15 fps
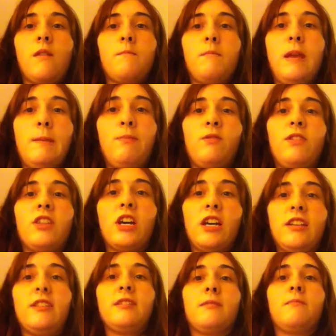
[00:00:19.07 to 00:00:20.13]
people with
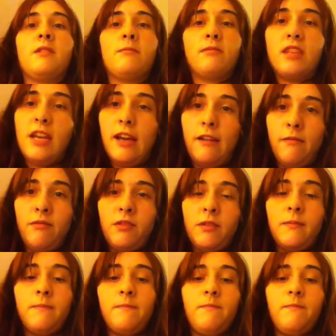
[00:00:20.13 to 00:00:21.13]
autism themselves.